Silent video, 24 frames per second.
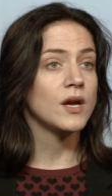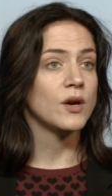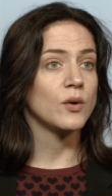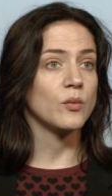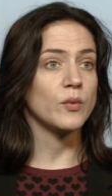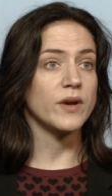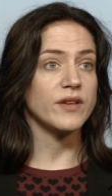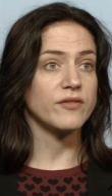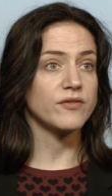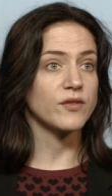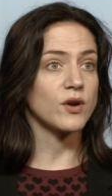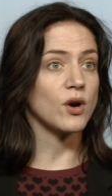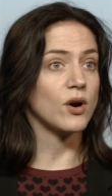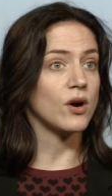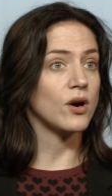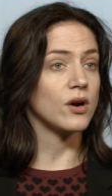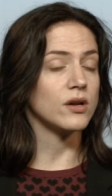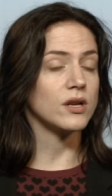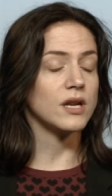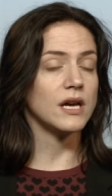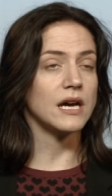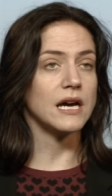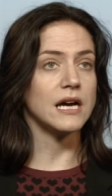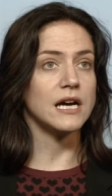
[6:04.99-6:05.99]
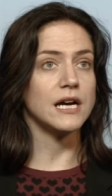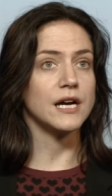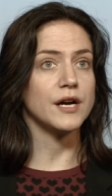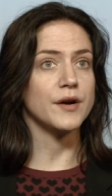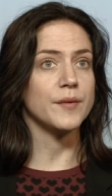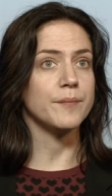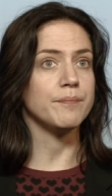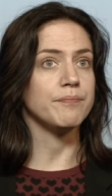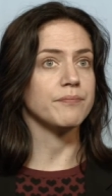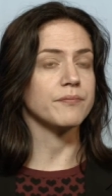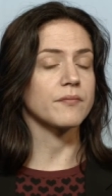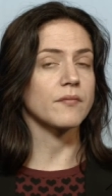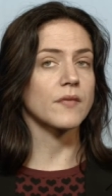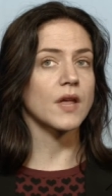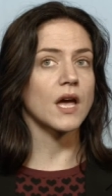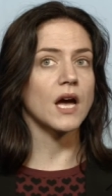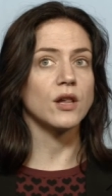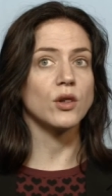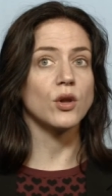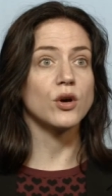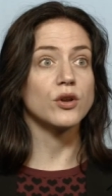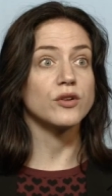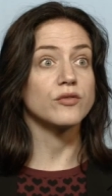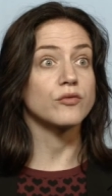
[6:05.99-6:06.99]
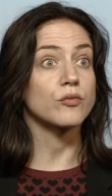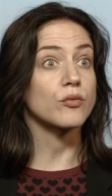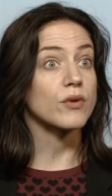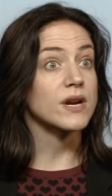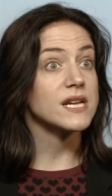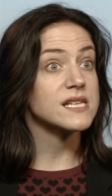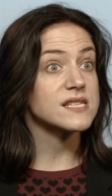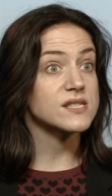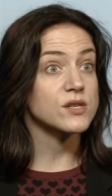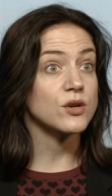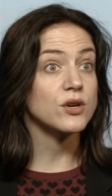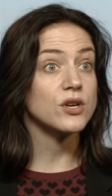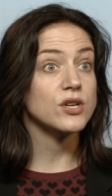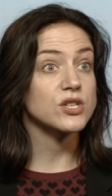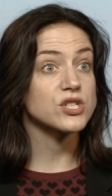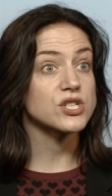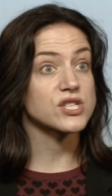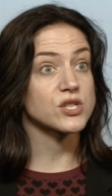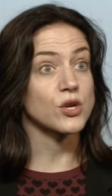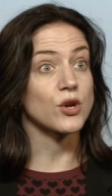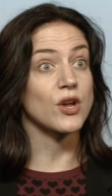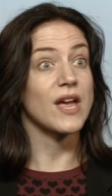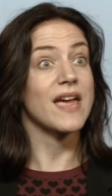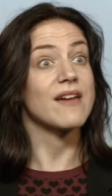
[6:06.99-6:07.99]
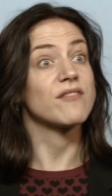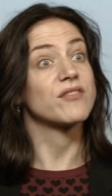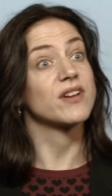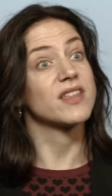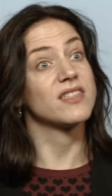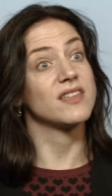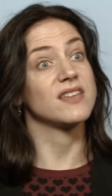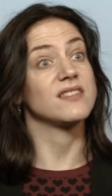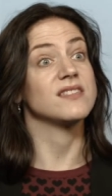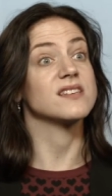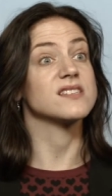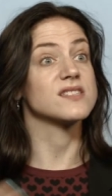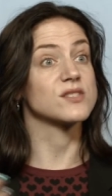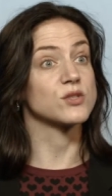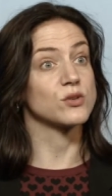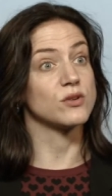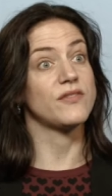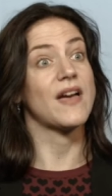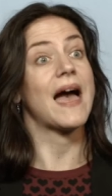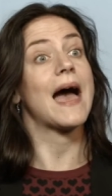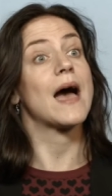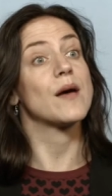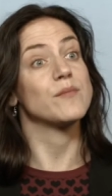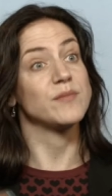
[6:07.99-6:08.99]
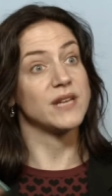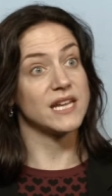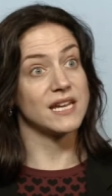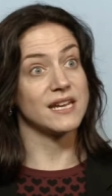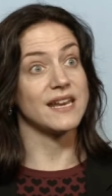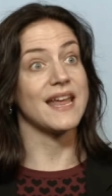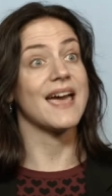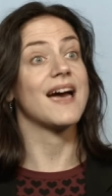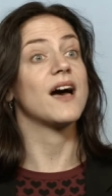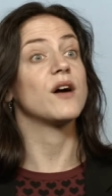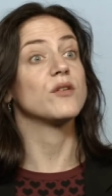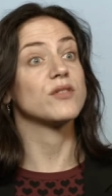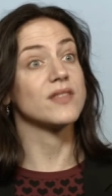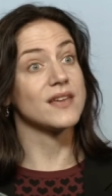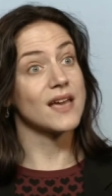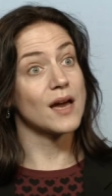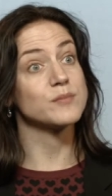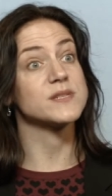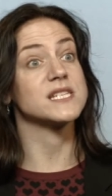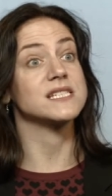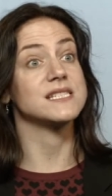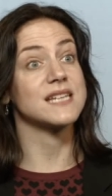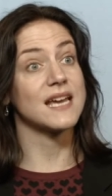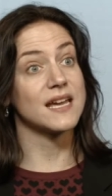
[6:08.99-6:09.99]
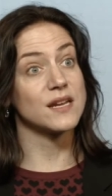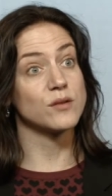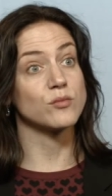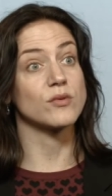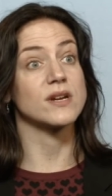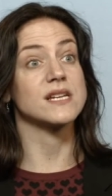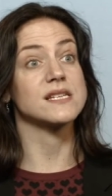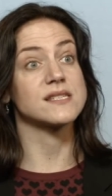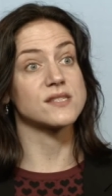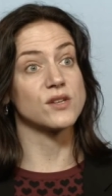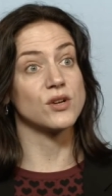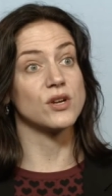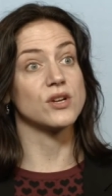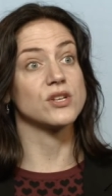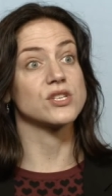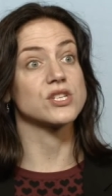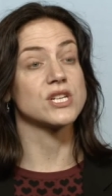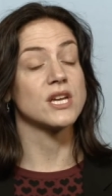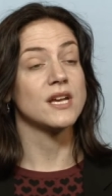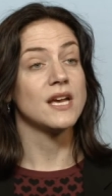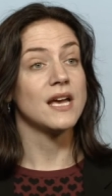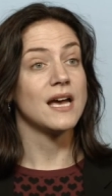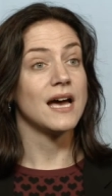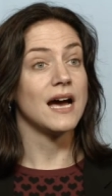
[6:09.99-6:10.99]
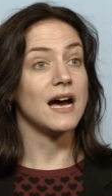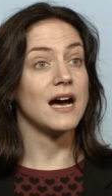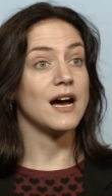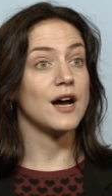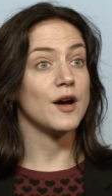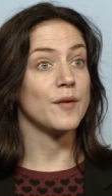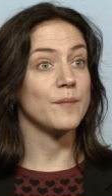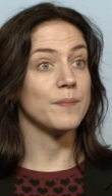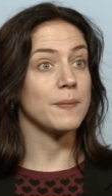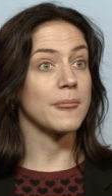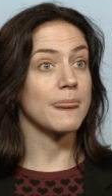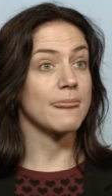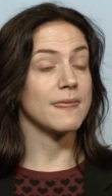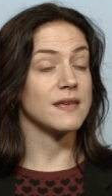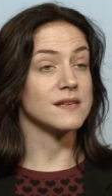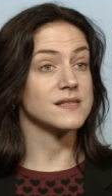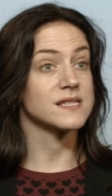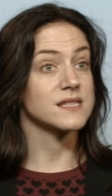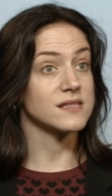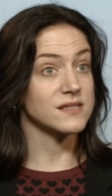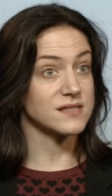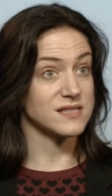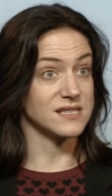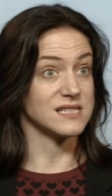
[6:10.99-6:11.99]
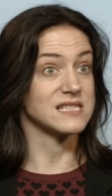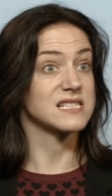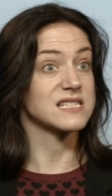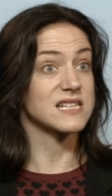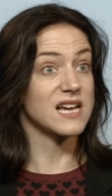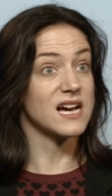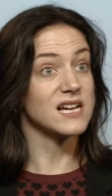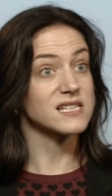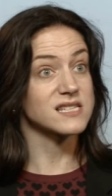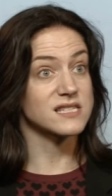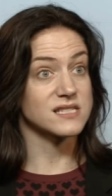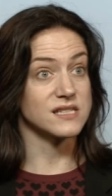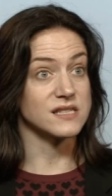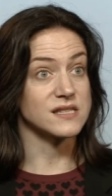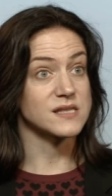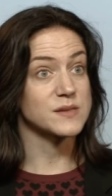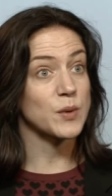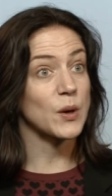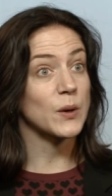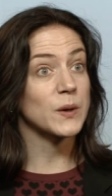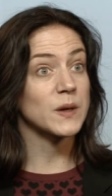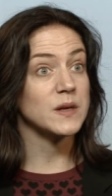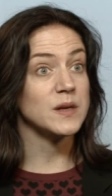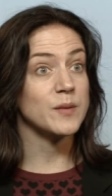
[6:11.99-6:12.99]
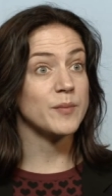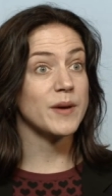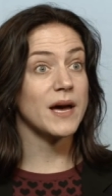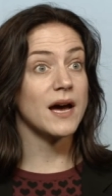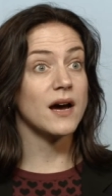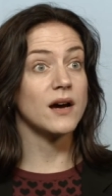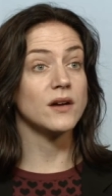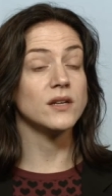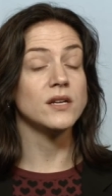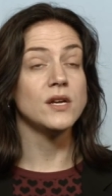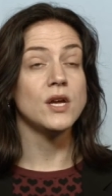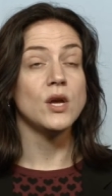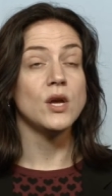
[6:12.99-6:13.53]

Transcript: We've got um, a lot of research, so everything that's sort of happening now, the up-to-date research, um, is discussed and spoken about.